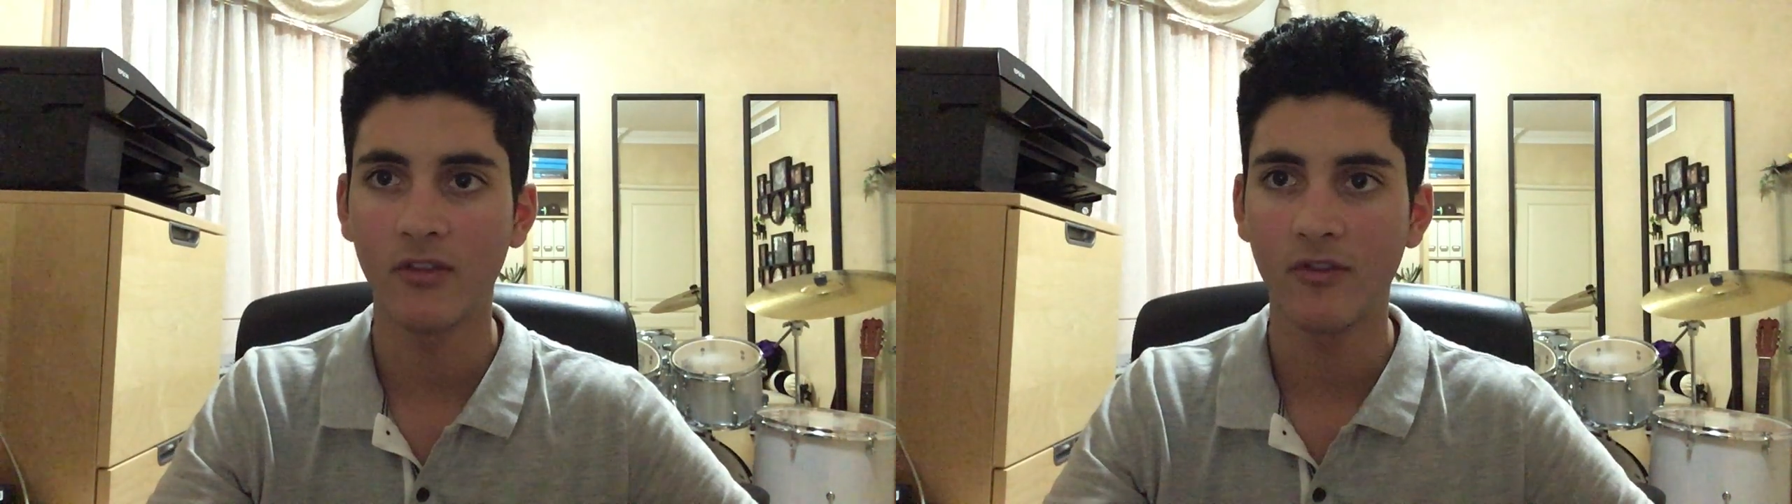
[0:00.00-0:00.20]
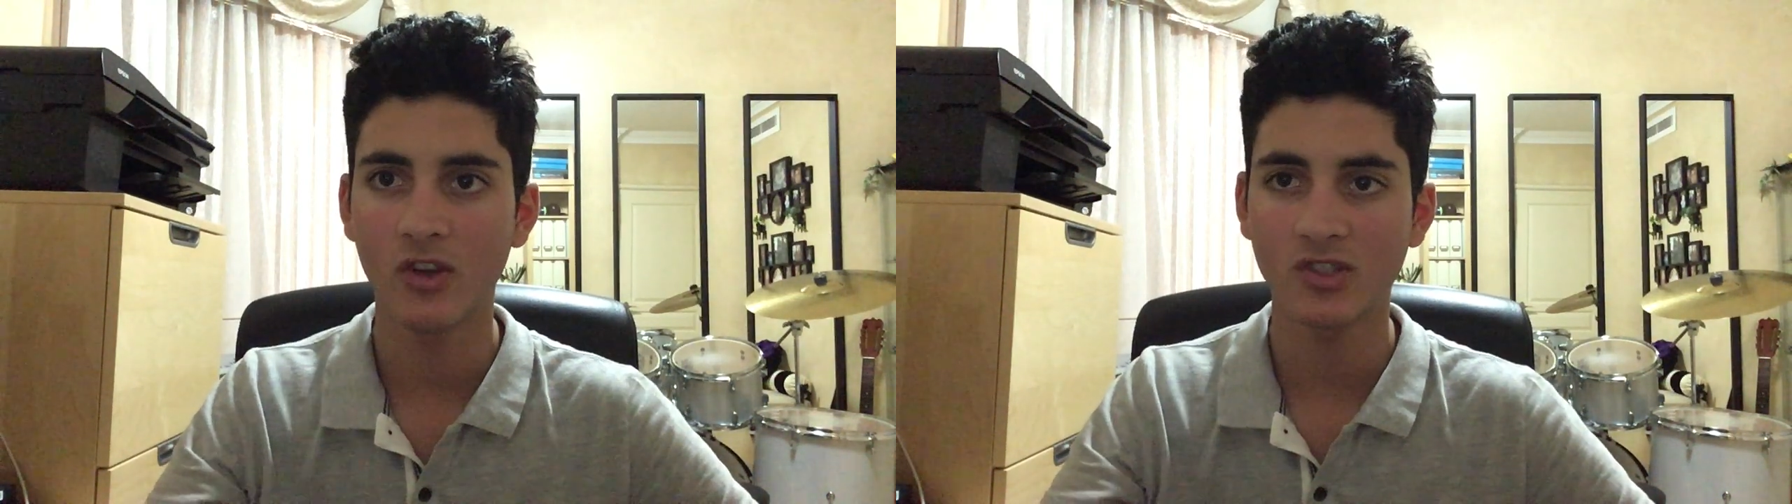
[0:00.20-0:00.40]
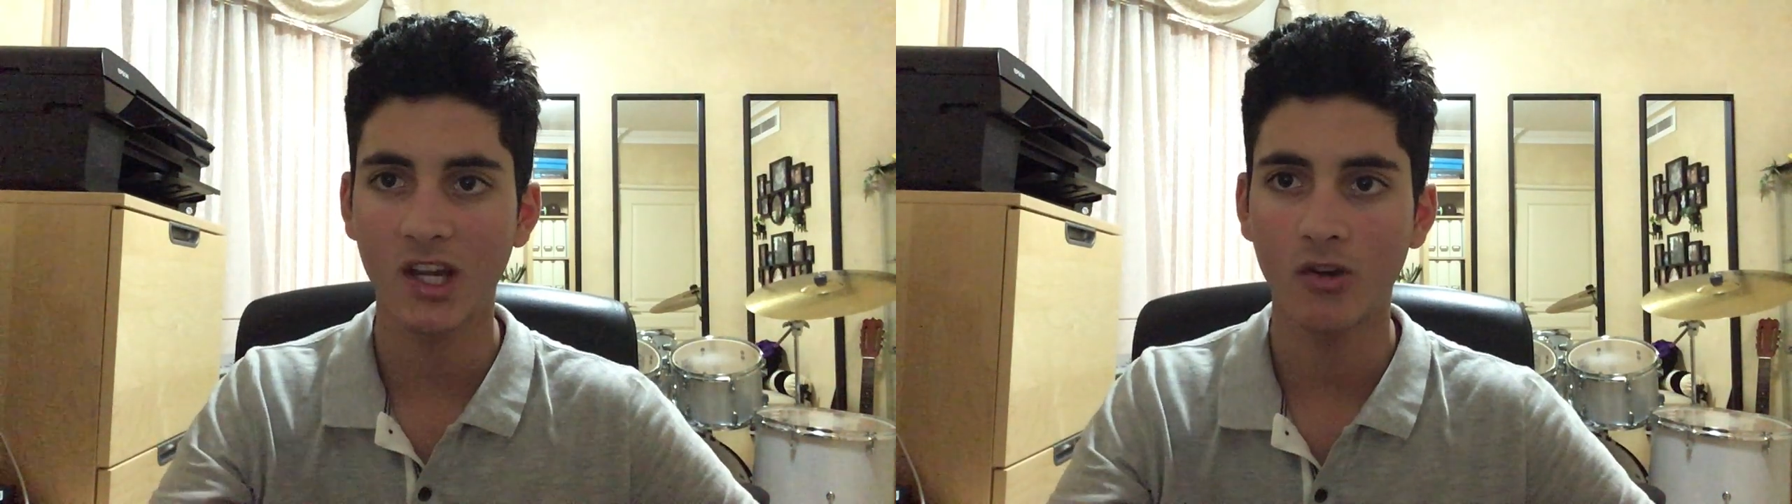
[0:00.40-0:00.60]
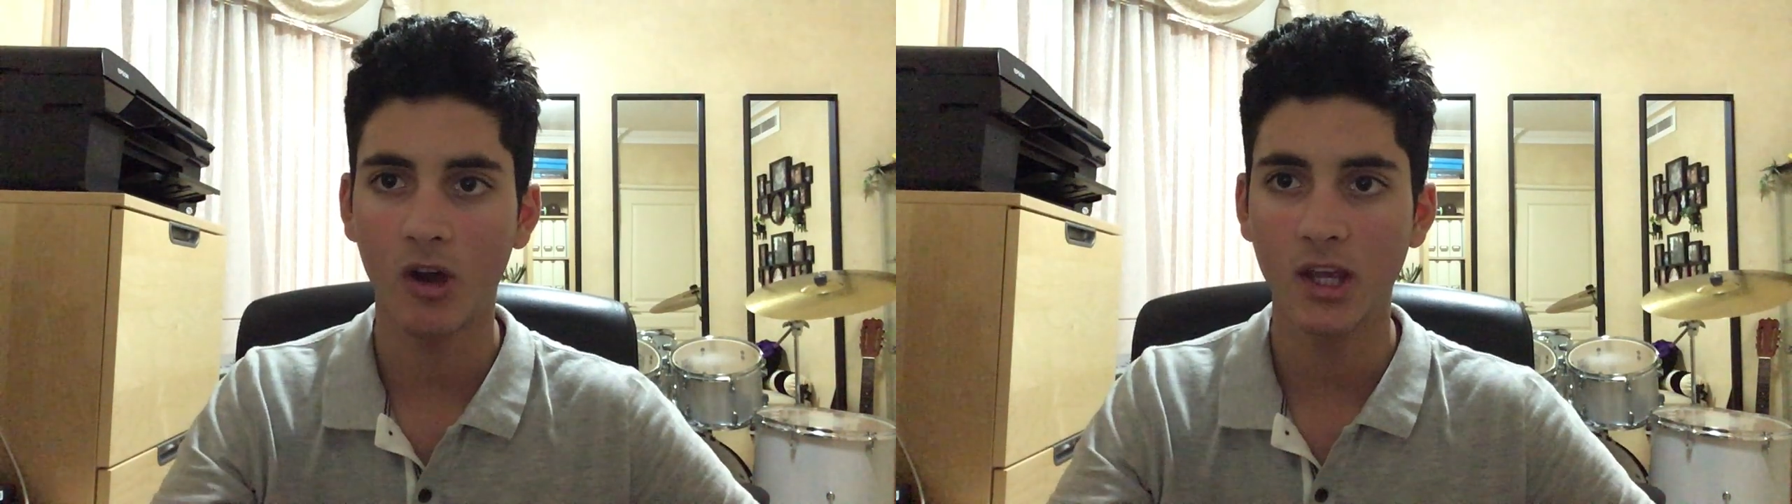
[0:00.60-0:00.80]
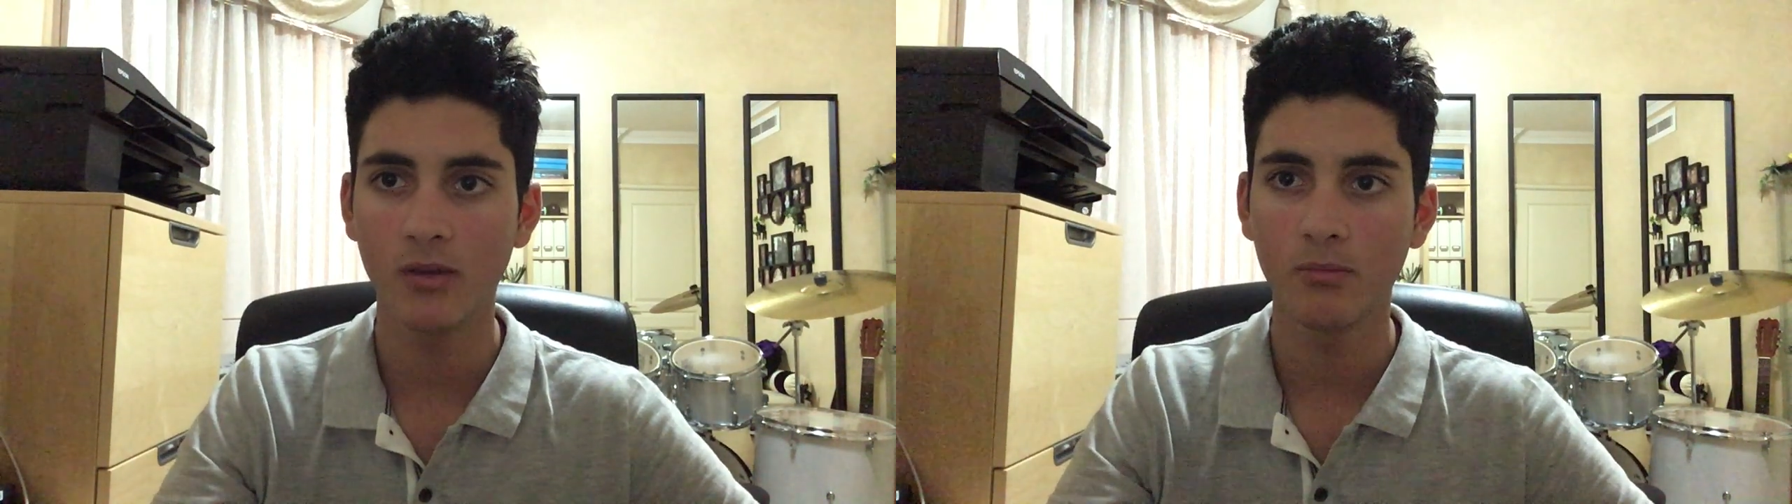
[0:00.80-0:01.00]
Thursday
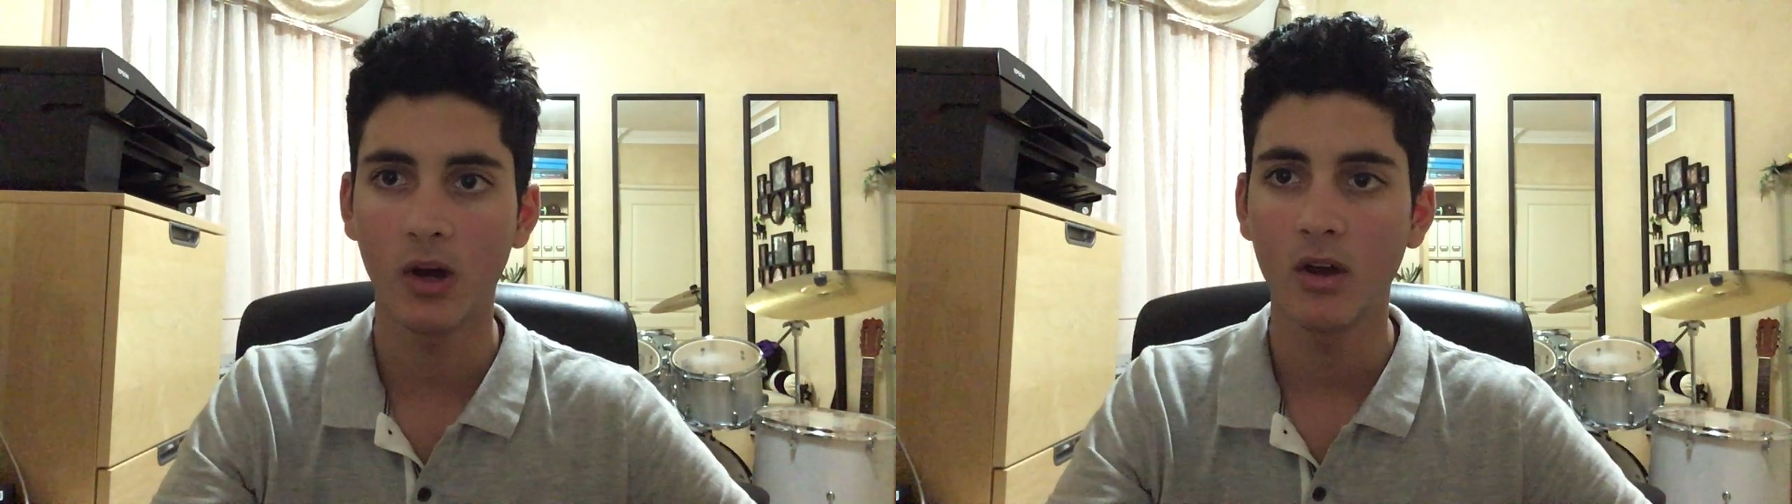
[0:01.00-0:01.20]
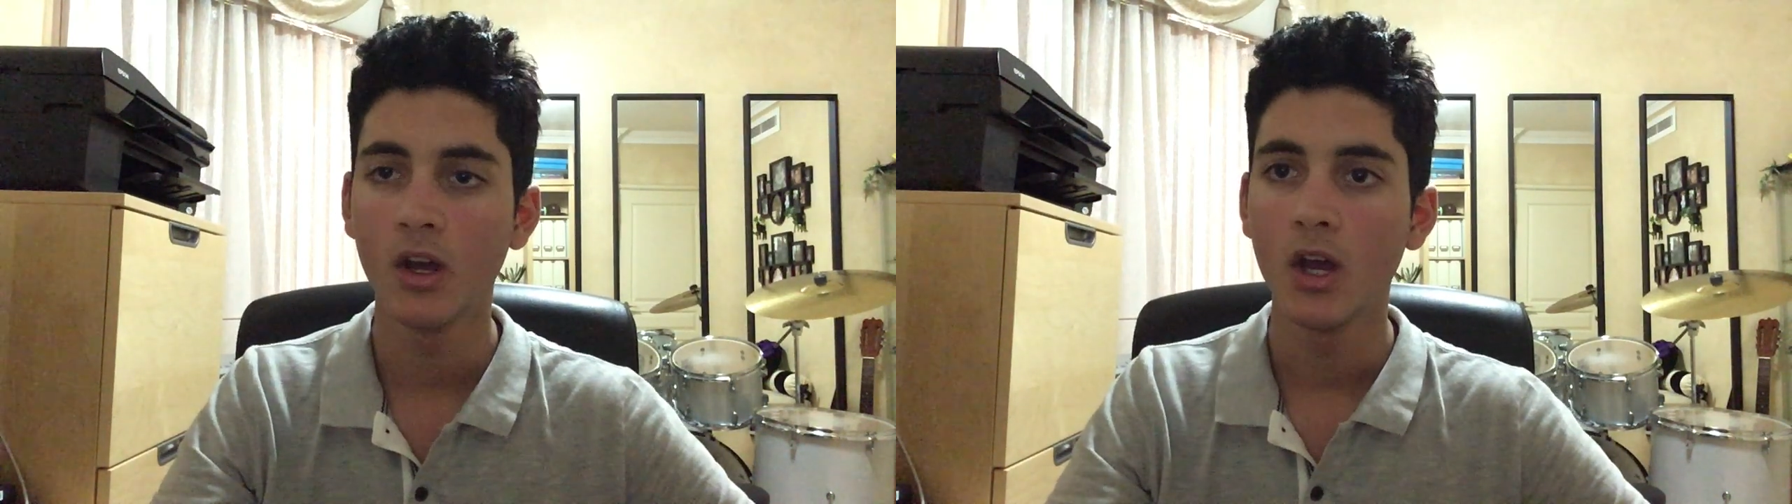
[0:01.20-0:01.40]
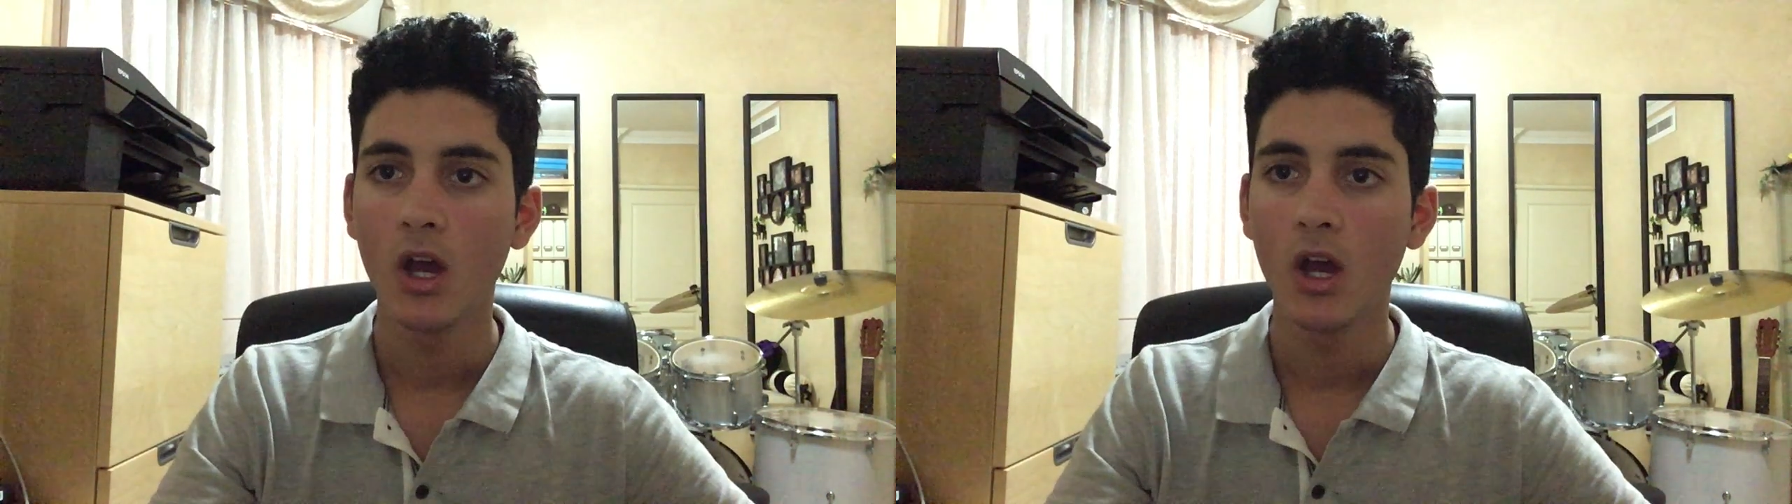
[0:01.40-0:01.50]
night in, but